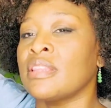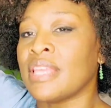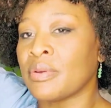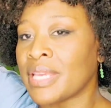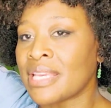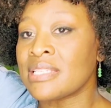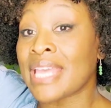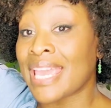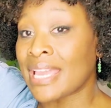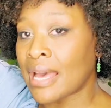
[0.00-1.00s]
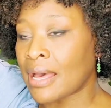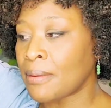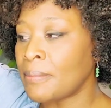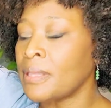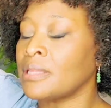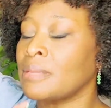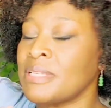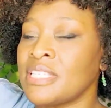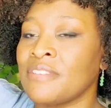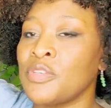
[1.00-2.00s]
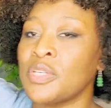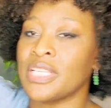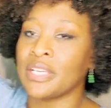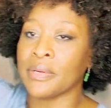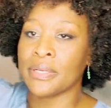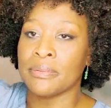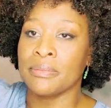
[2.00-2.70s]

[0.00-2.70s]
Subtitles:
There is a hum. Let me see if you can hear it.